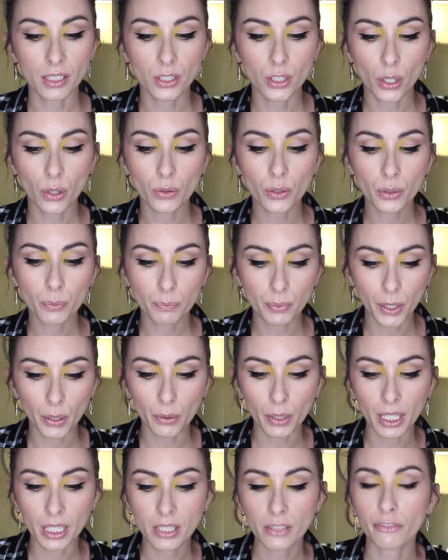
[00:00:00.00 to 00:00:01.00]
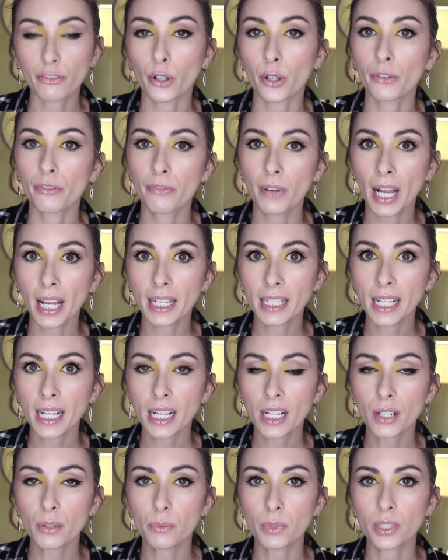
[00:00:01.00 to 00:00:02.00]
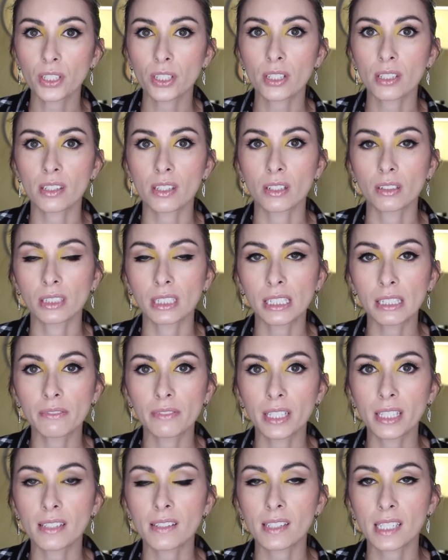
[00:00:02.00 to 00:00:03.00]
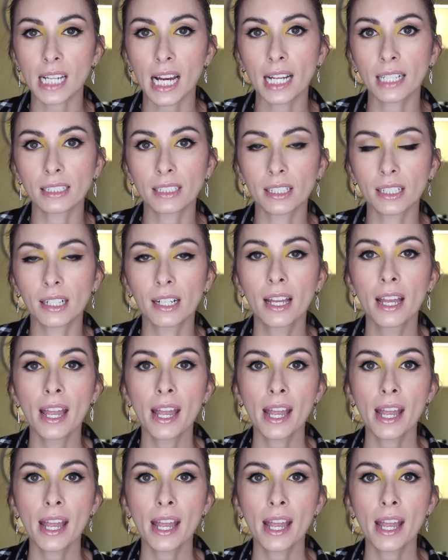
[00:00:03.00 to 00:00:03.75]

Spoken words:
Don't Blow It for fine hair, which is their leave-in styler.